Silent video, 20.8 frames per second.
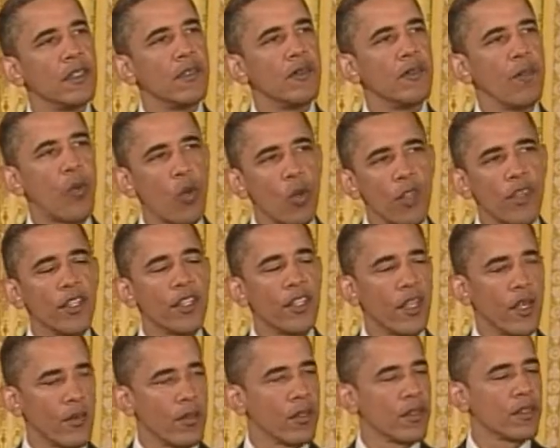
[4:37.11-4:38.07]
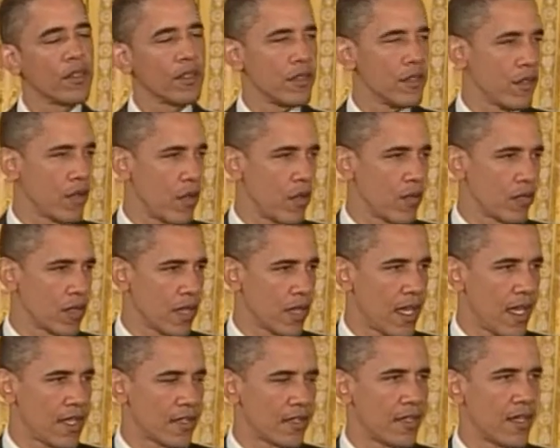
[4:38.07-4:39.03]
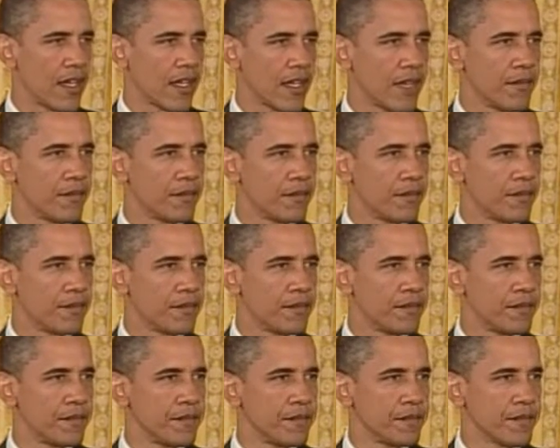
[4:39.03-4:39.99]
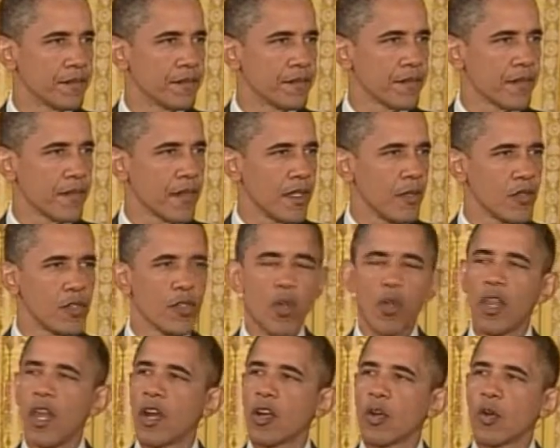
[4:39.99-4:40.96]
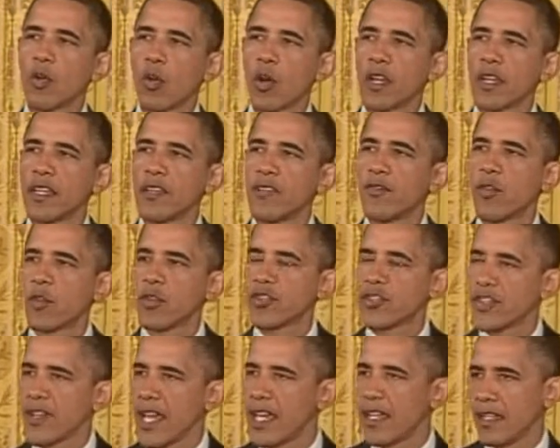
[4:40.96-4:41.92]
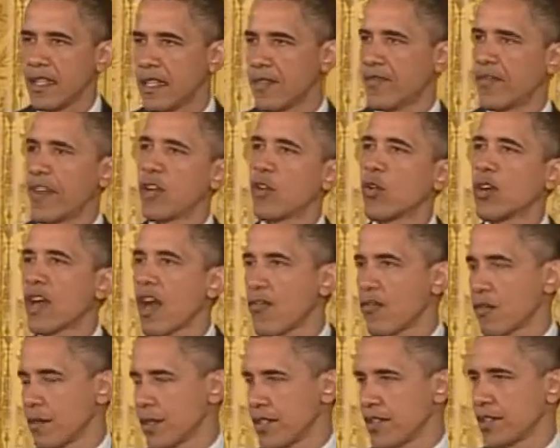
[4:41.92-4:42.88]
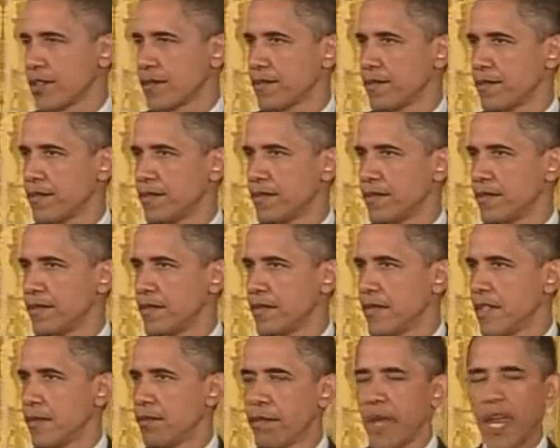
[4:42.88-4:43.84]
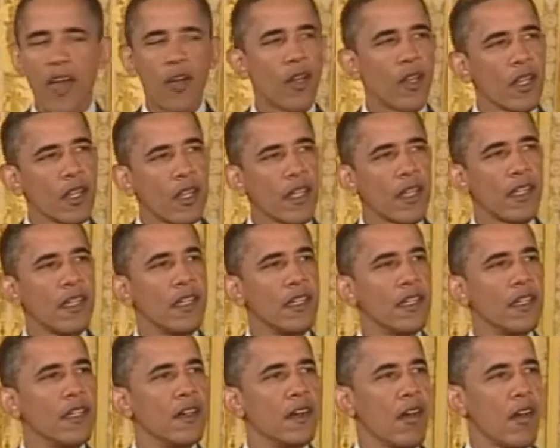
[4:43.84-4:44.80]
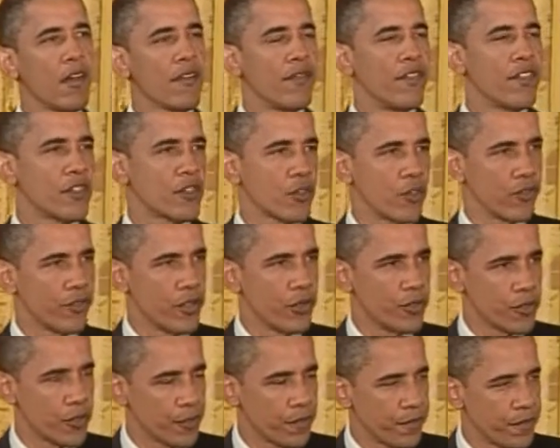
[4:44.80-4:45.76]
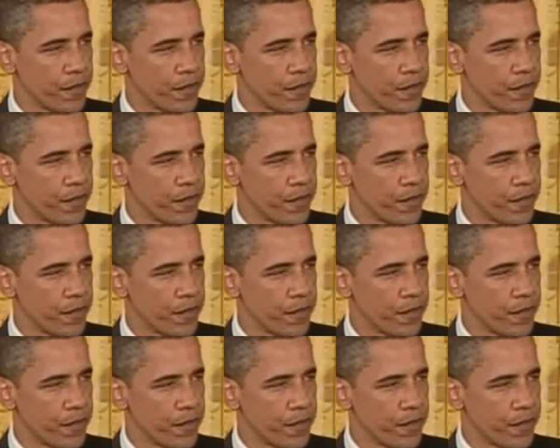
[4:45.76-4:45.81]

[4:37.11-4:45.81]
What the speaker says: more than doubled, over the last decade. It was no longer working for state and federal governments, imperiling our fiscal future.